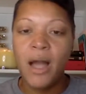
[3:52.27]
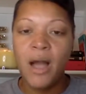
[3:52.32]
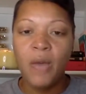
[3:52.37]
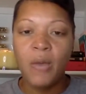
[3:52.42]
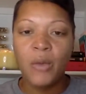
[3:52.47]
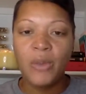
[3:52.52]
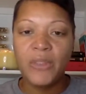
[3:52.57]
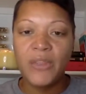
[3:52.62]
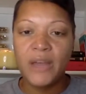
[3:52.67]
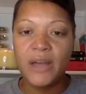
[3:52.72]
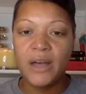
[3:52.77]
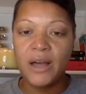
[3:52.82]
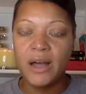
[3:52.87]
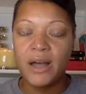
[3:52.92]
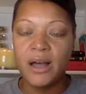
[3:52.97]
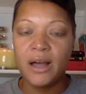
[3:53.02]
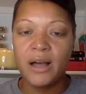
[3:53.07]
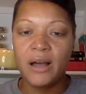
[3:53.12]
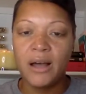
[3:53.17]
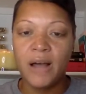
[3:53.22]
with
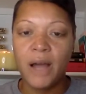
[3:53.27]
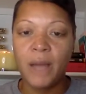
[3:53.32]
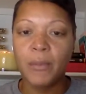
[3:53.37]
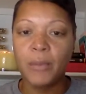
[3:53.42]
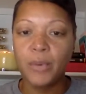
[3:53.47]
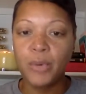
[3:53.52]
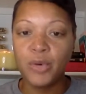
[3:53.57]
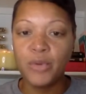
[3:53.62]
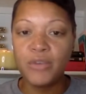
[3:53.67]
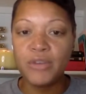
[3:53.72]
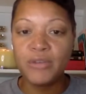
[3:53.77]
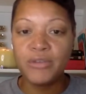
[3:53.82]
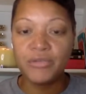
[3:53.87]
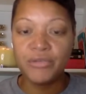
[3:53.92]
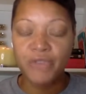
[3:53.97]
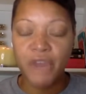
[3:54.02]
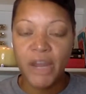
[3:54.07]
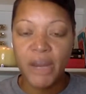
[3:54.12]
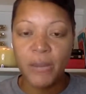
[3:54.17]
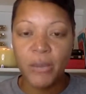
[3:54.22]
a proven
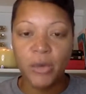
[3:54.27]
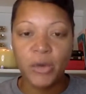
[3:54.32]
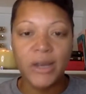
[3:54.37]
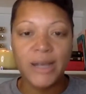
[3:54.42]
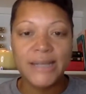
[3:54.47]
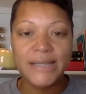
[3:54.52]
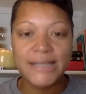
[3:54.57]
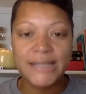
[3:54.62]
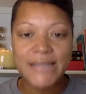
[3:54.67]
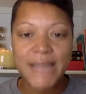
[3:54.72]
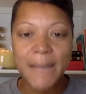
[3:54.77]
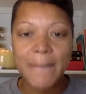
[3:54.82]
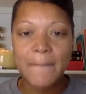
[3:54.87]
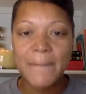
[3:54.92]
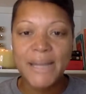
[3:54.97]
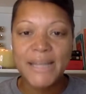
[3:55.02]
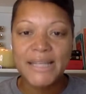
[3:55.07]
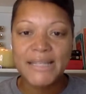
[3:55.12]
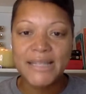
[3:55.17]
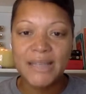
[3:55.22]
framework, a
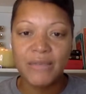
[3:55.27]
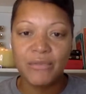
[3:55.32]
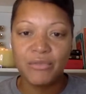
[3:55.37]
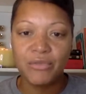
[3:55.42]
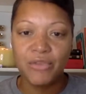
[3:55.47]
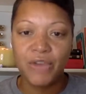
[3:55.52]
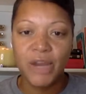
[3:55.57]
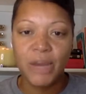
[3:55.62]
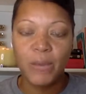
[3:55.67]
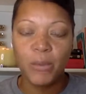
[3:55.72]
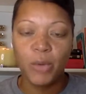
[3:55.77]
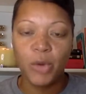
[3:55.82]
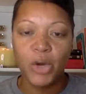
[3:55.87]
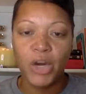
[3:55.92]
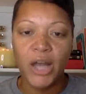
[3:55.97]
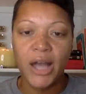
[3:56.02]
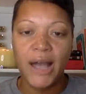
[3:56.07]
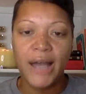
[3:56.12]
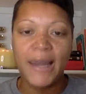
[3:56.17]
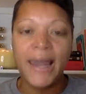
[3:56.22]
step-by-step framework
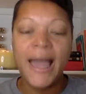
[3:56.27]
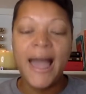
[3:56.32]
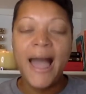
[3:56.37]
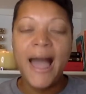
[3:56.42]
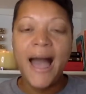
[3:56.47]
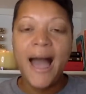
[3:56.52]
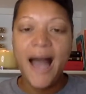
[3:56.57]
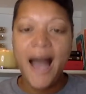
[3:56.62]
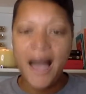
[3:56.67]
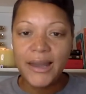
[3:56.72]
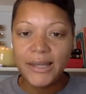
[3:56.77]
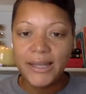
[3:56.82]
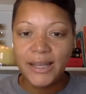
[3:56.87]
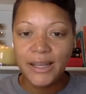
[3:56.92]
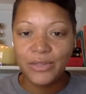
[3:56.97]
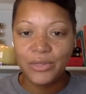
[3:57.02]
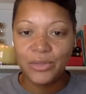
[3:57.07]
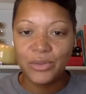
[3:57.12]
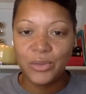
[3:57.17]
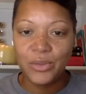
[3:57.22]
on how to
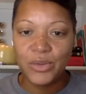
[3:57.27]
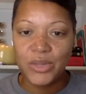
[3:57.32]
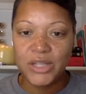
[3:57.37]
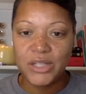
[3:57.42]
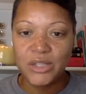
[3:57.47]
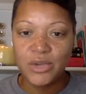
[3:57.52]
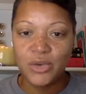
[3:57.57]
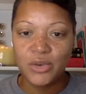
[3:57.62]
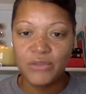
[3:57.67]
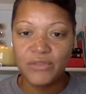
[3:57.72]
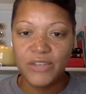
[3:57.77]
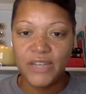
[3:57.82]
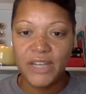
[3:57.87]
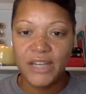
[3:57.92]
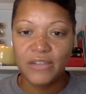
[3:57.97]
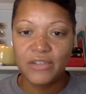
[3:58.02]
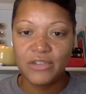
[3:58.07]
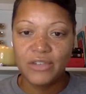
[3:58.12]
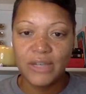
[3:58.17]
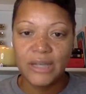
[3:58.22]
get through this
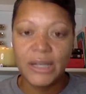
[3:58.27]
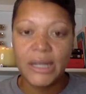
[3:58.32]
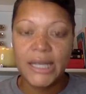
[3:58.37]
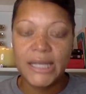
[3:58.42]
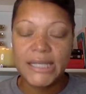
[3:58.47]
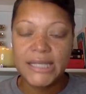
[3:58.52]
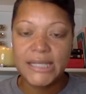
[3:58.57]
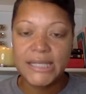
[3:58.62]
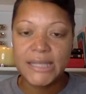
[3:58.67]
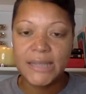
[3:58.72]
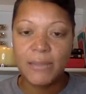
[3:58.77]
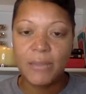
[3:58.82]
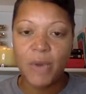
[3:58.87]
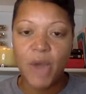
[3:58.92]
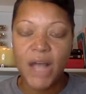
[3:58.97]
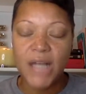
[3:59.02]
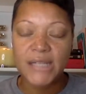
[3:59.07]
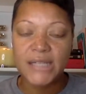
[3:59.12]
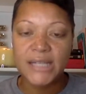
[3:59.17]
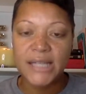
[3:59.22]
certification and licensing
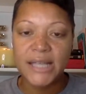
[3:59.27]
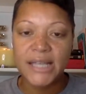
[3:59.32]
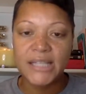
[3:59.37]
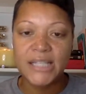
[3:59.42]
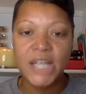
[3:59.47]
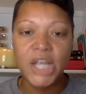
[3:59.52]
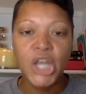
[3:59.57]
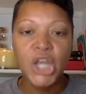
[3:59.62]
process,